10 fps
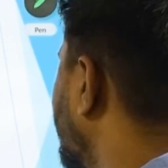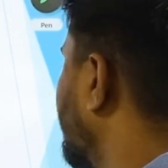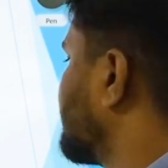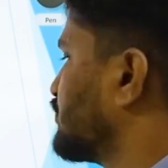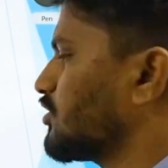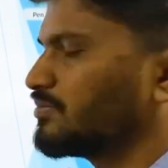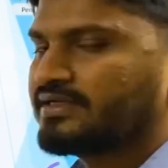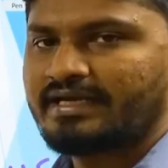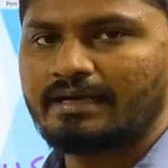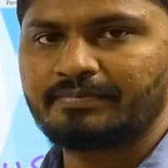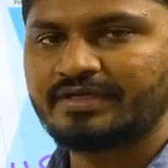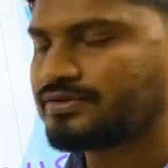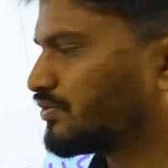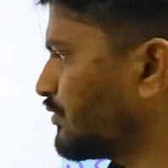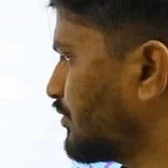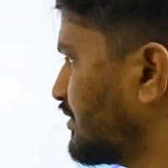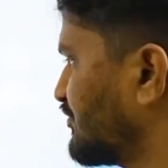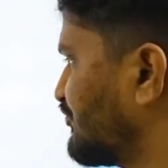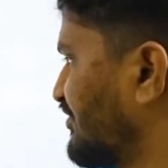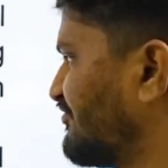it is normally happening through
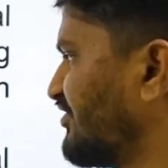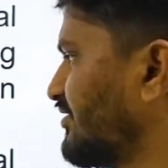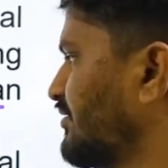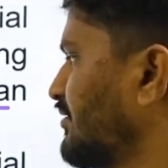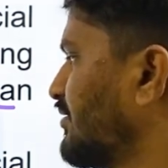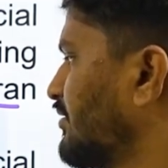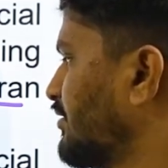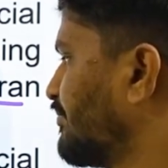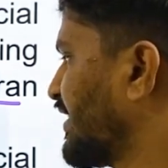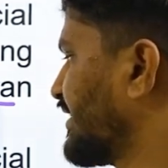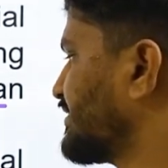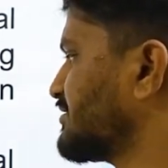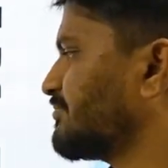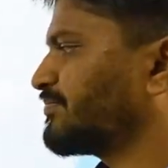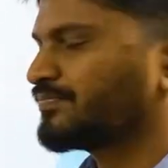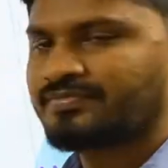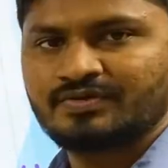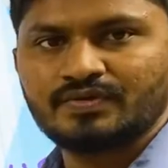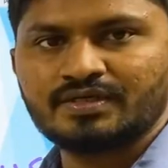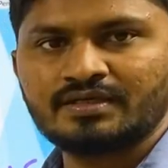this SWIFT mechanism.
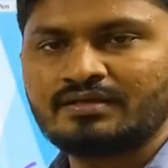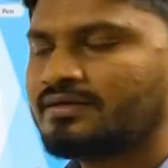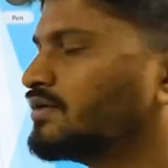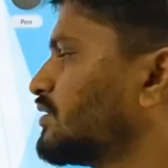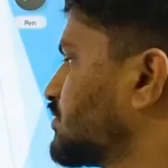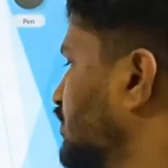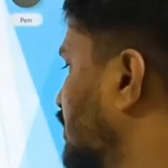Okay, so